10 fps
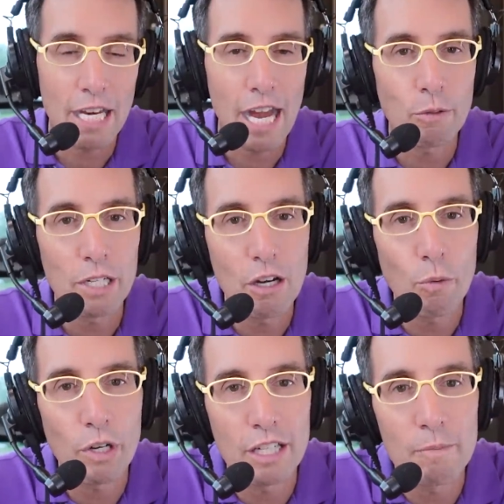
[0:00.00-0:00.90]
But how do we
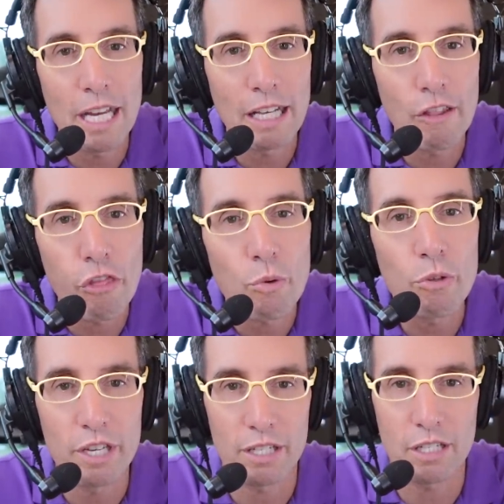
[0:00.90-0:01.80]
know we're going to make it
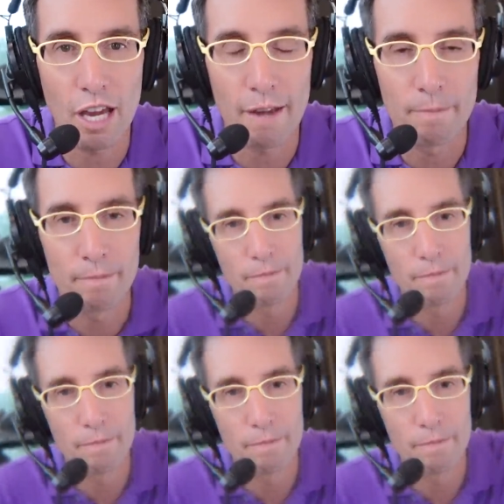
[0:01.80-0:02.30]
through this time?